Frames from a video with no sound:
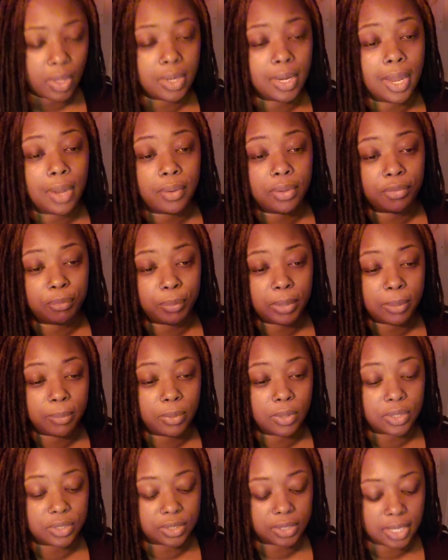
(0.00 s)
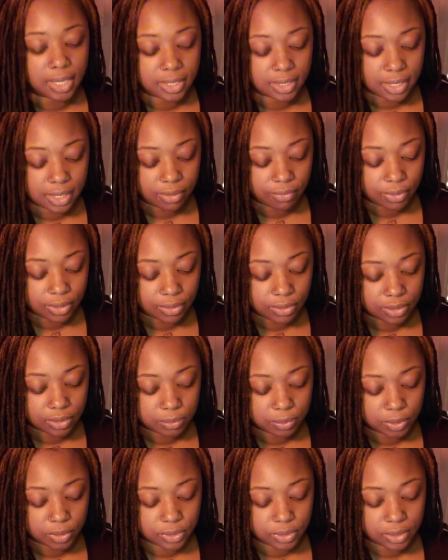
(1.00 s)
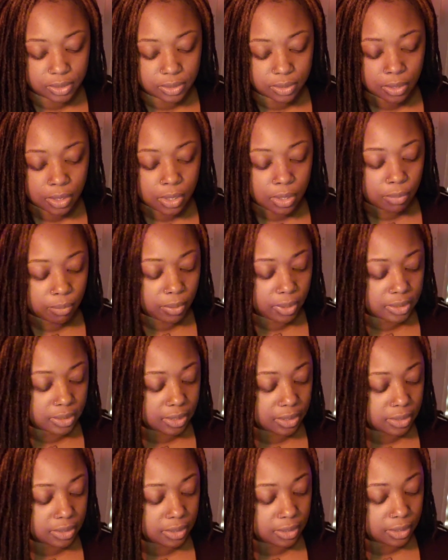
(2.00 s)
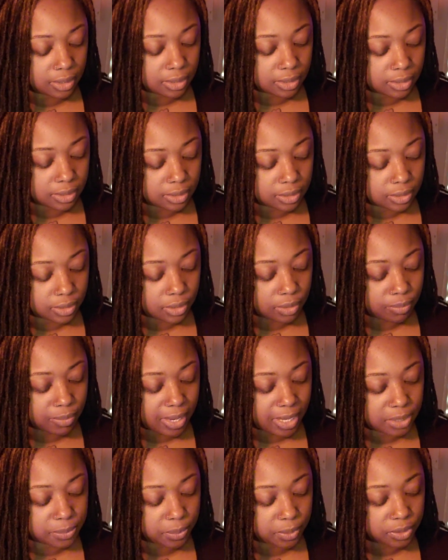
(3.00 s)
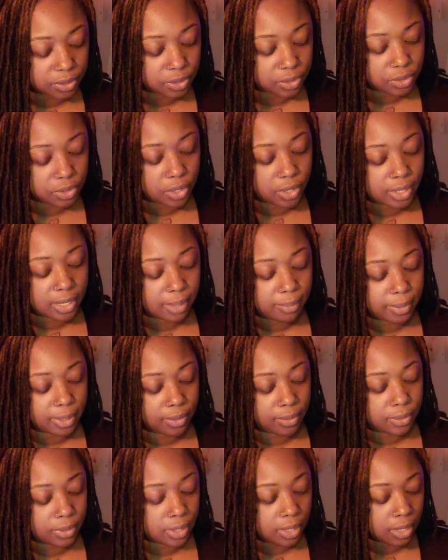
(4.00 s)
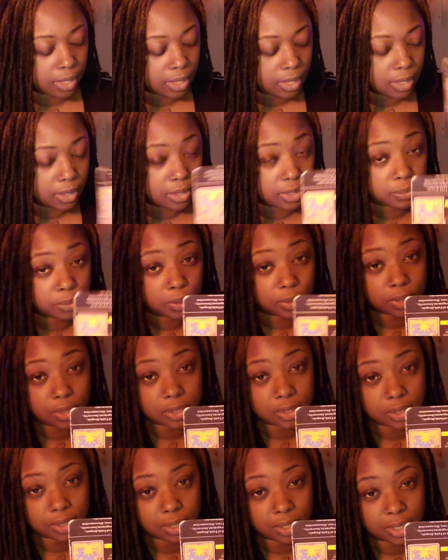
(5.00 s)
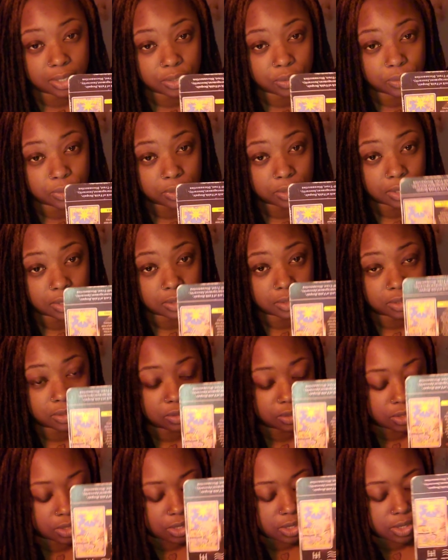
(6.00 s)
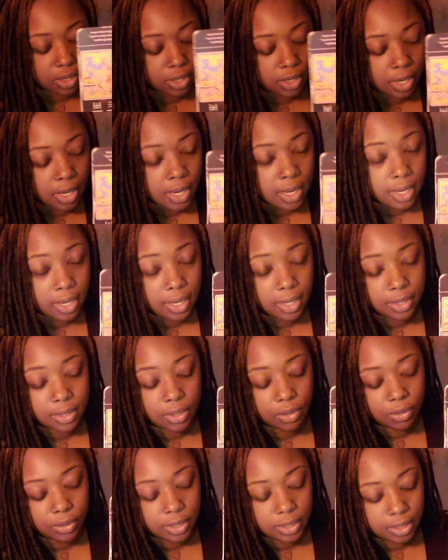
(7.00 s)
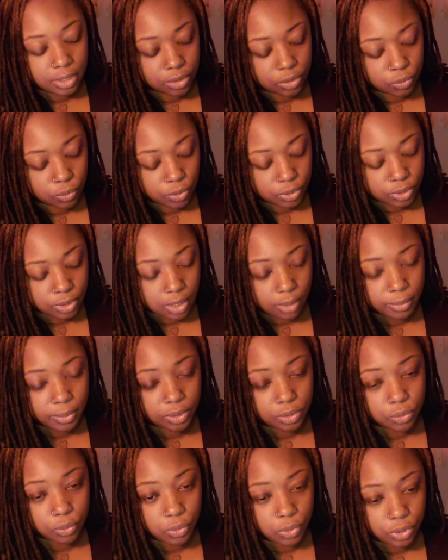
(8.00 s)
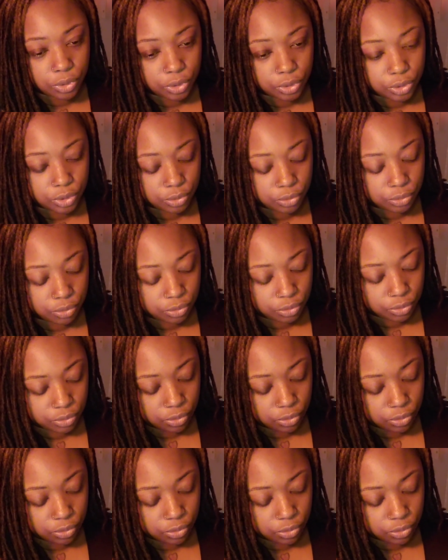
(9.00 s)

Now, if people are saying that around this person, because I see like this is a good match because the star came out. This person is looking at you as a star, and they're leaning towards coming towards you.